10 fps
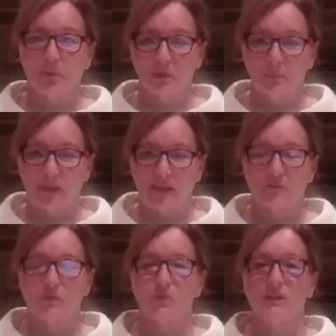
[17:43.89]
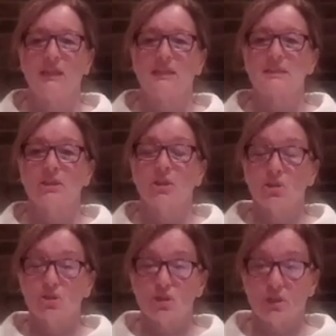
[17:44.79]
or on the back of your knees.
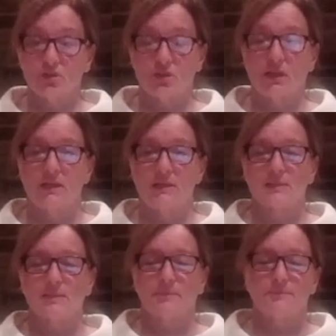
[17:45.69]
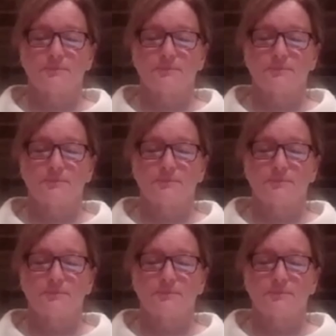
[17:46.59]
Shut your eyes.